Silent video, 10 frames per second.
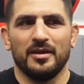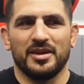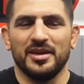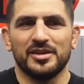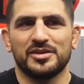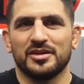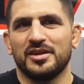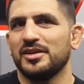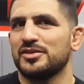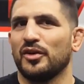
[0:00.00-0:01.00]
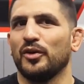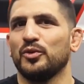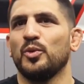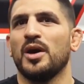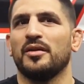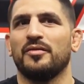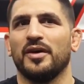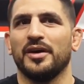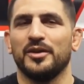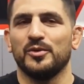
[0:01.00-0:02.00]
kids all knew how to
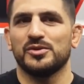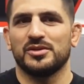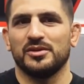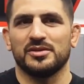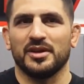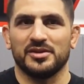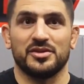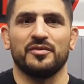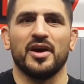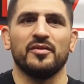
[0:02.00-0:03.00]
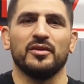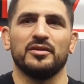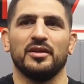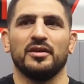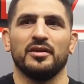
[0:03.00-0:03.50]
fight. It was like a survival thing.